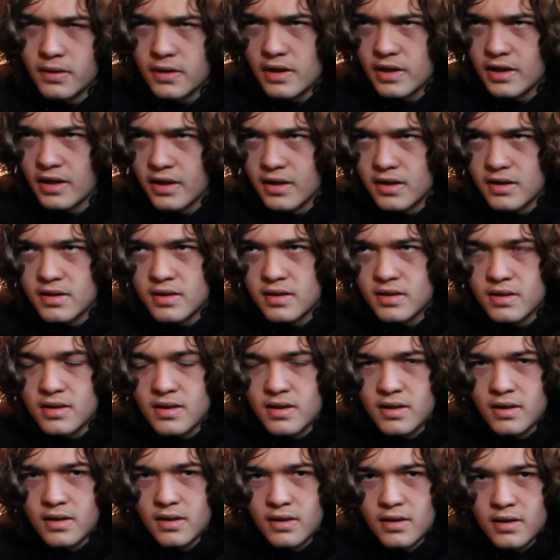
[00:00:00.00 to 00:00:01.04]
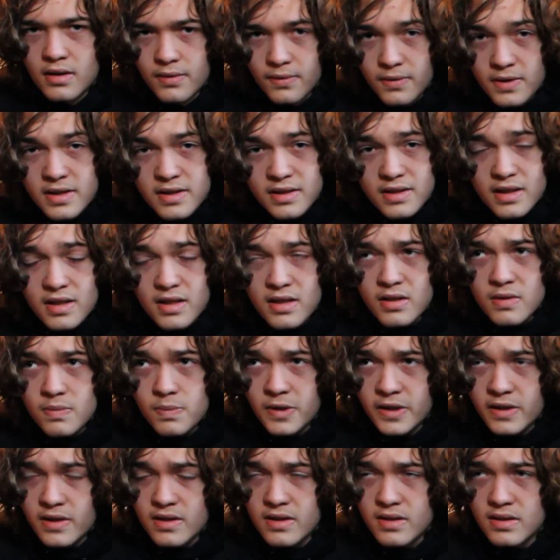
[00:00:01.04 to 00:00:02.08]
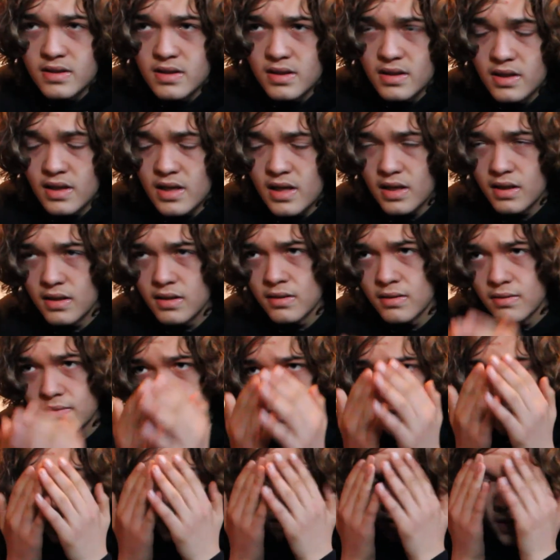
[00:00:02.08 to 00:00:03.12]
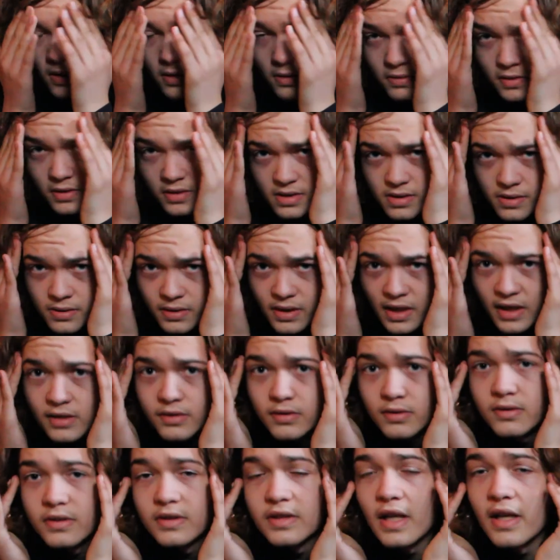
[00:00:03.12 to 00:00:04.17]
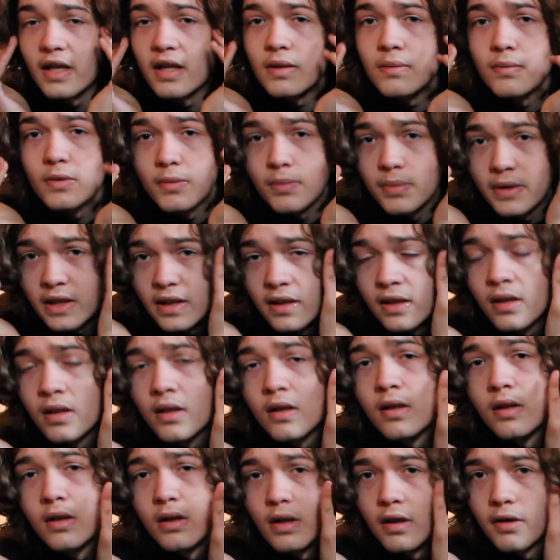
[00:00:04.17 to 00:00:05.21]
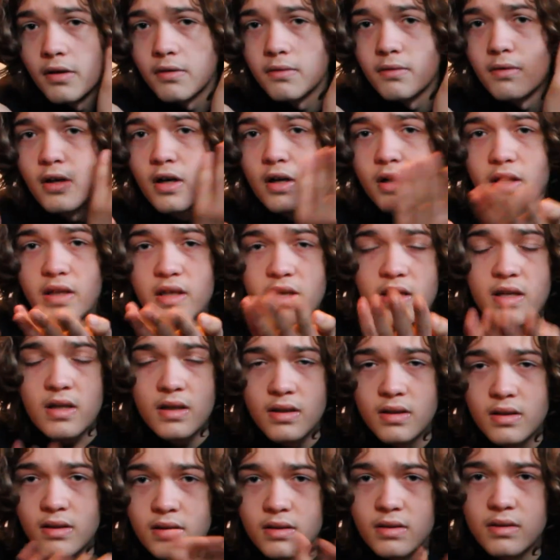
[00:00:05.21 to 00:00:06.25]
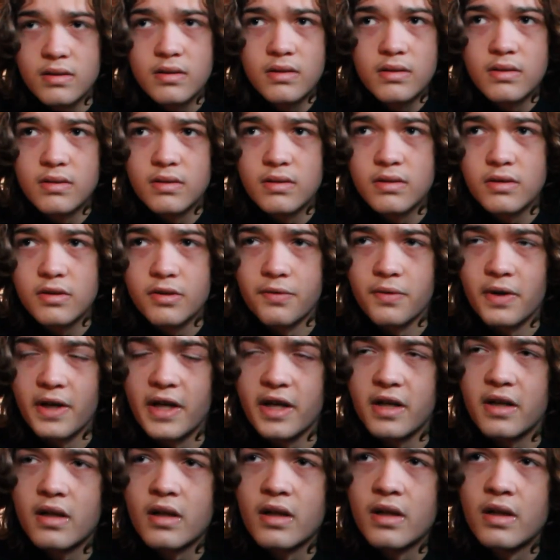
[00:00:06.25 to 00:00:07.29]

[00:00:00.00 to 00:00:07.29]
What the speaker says: And the reason is because, again, goats in their natural setting would be on a rocky terrain,